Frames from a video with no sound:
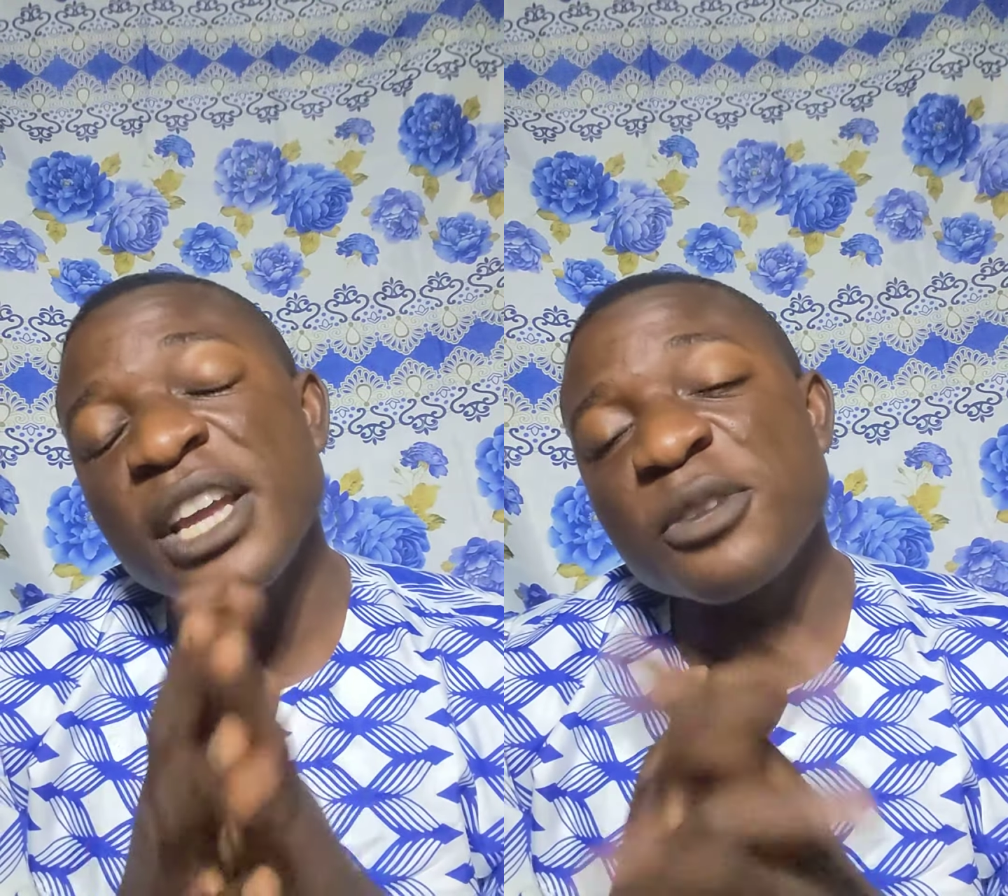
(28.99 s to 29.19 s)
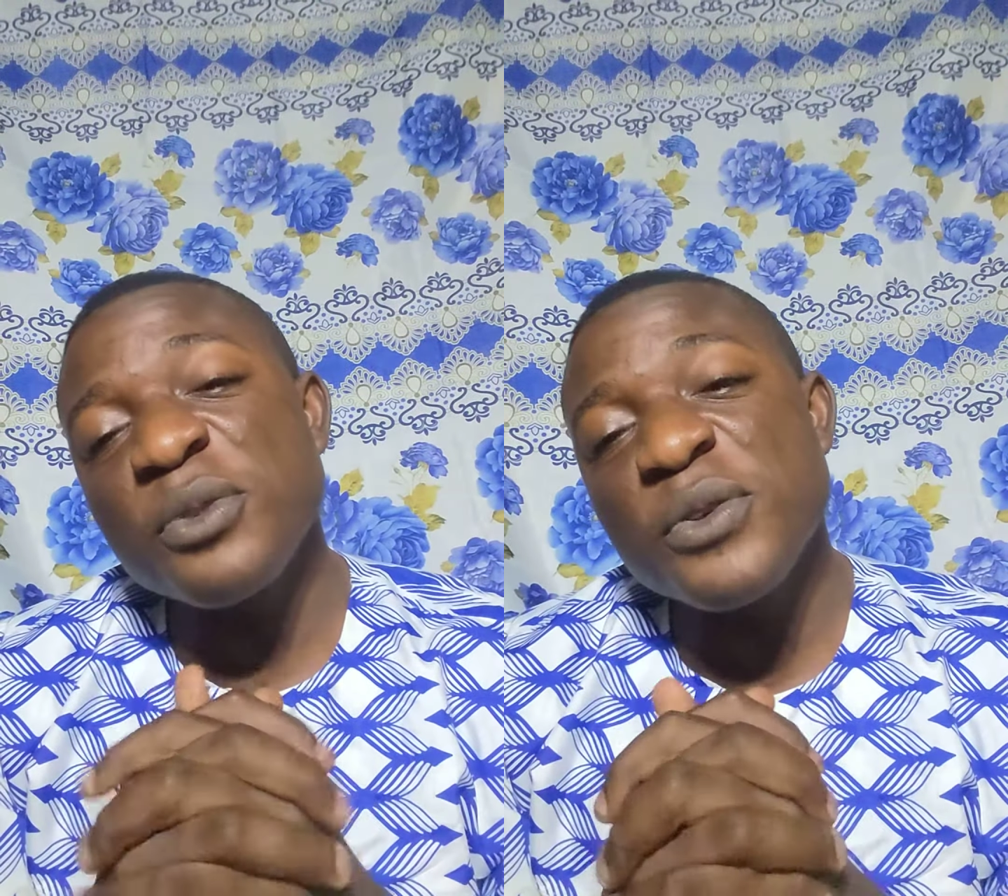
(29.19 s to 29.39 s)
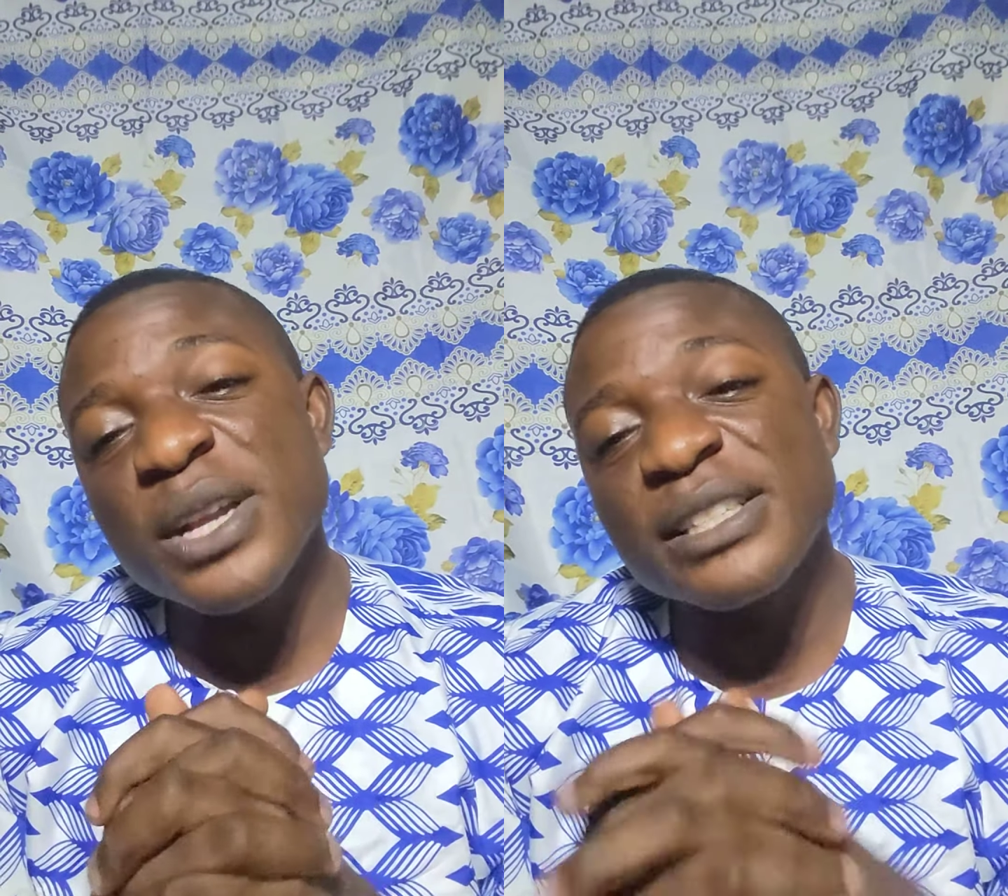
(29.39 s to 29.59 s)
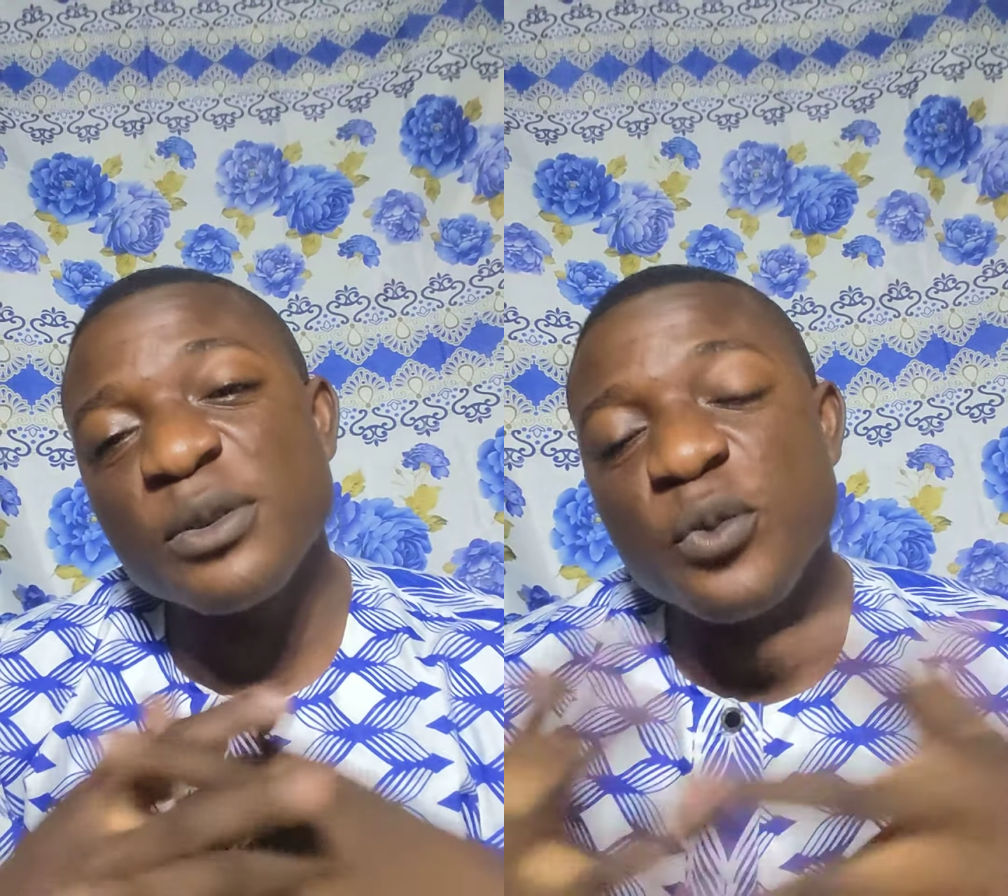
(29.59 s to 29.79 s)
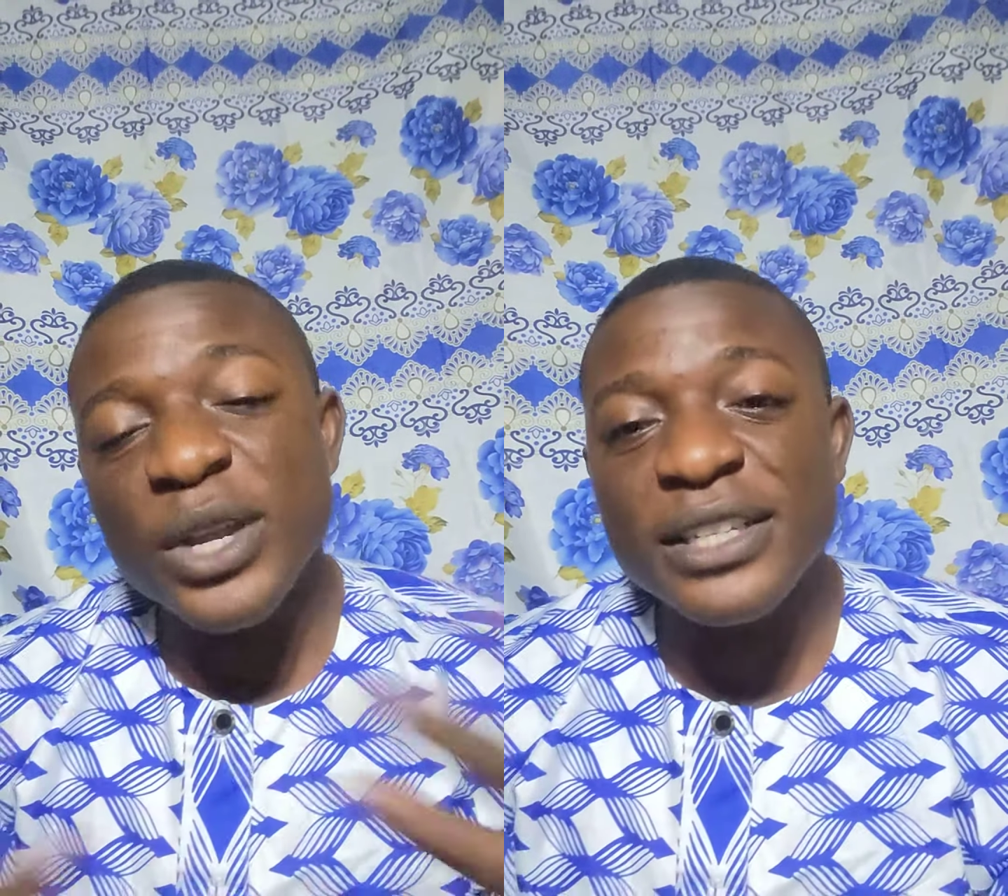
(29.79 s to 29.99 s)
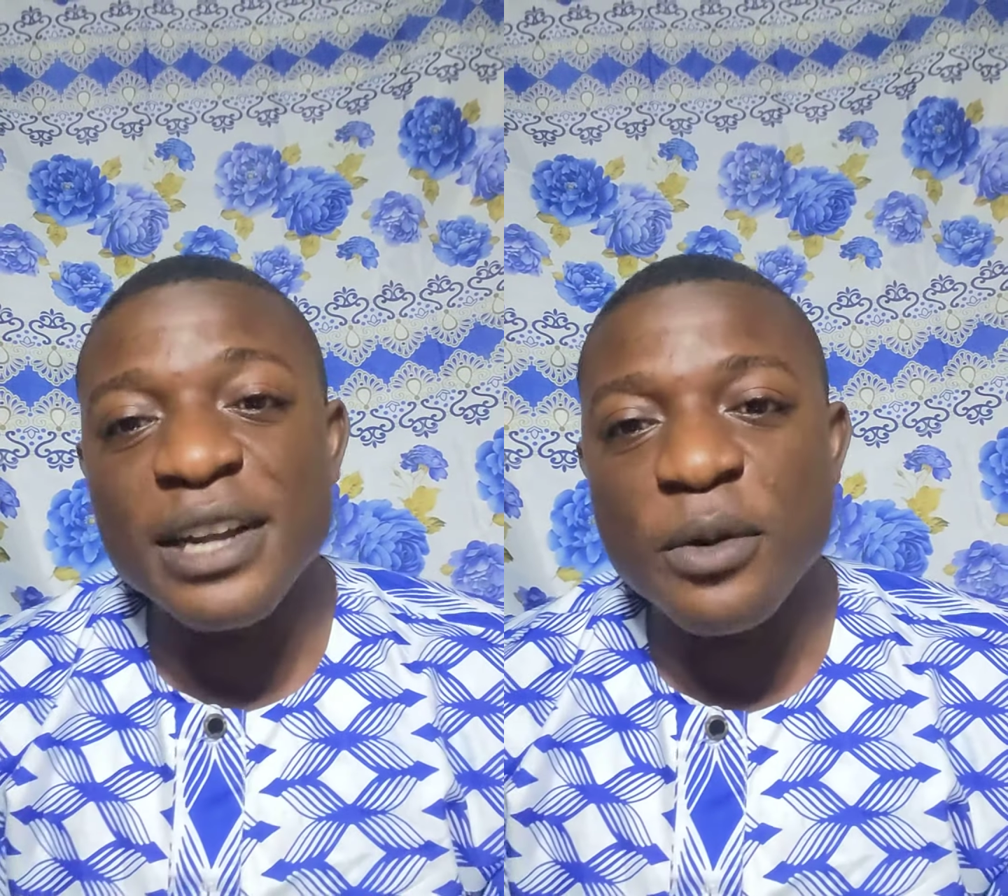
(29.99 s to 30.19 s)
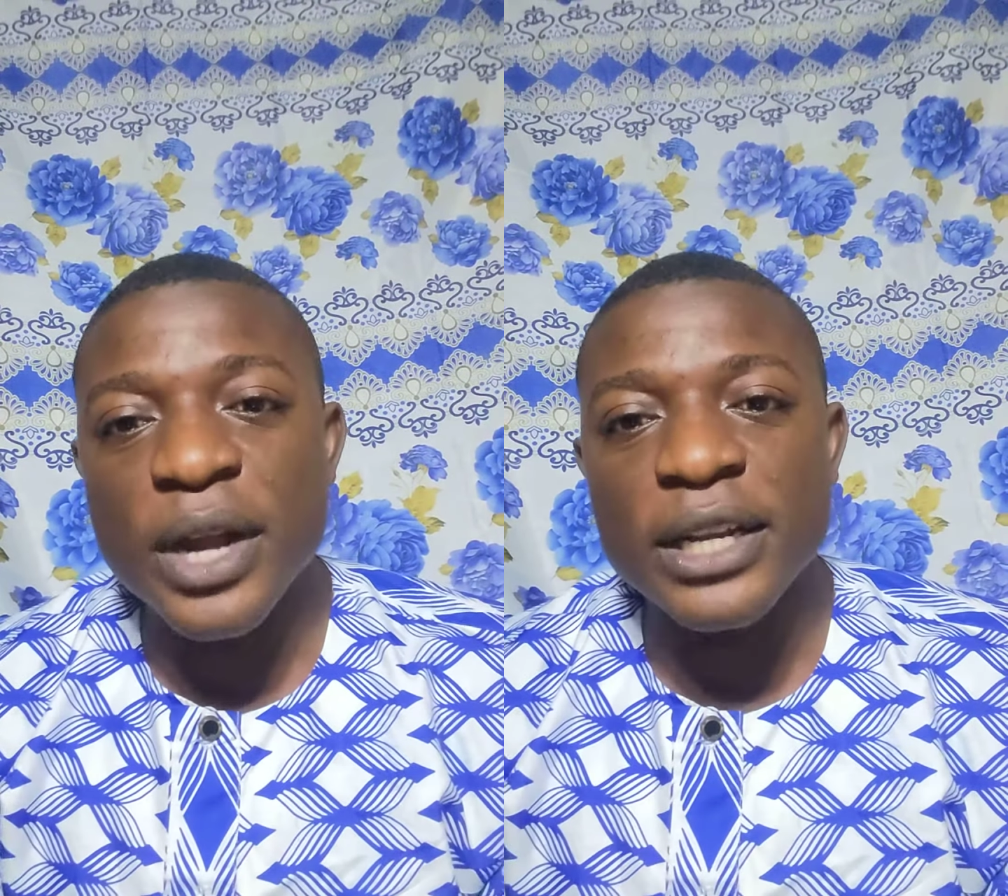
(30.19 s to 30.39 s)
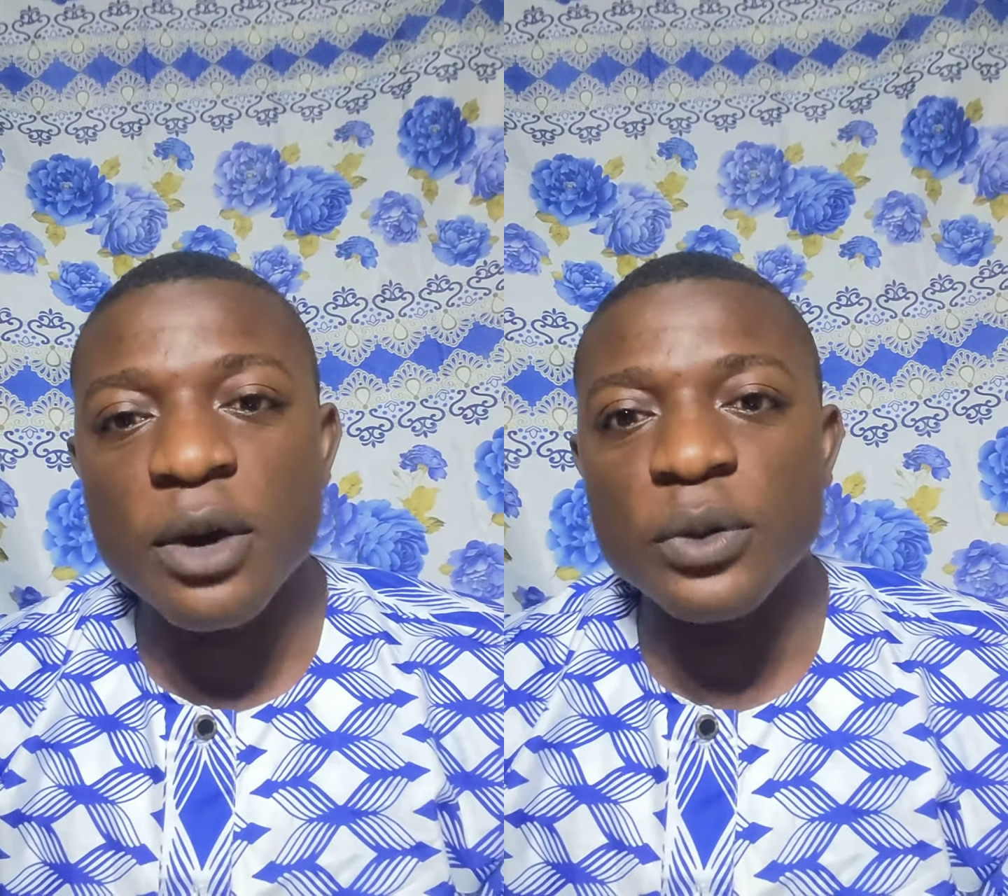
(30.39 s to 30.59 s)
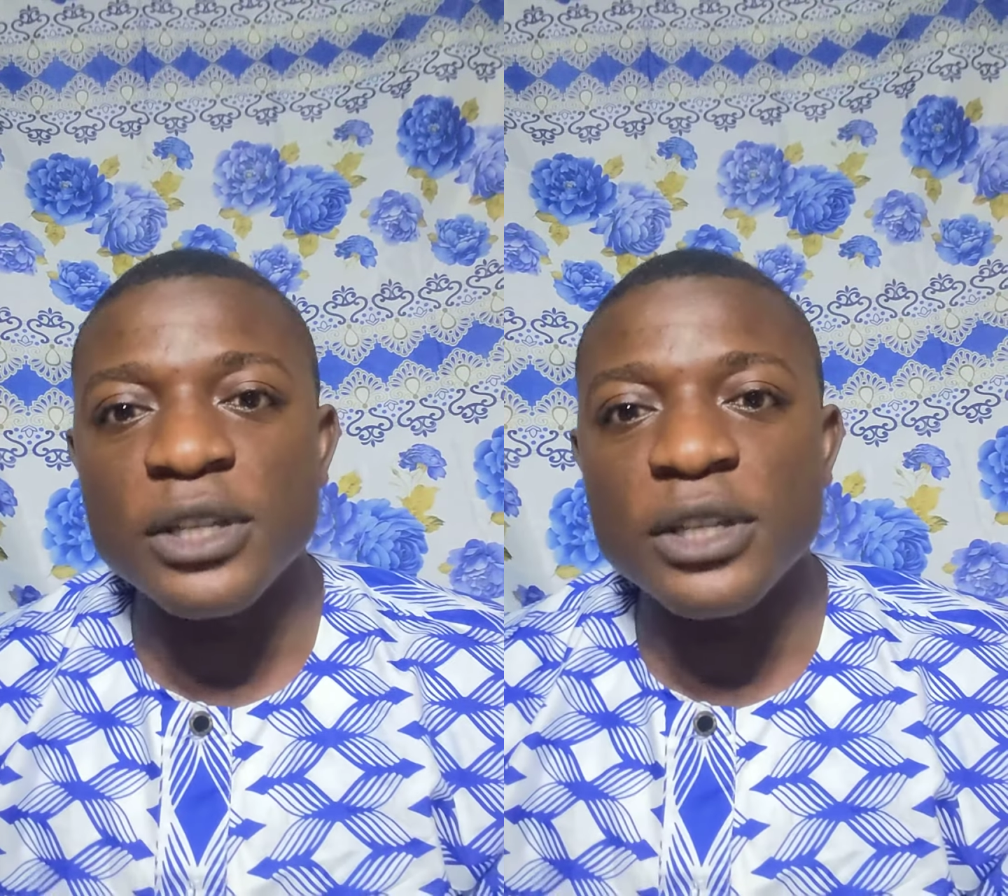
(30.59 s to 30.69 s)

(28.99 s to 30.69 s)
experiencing winter right now,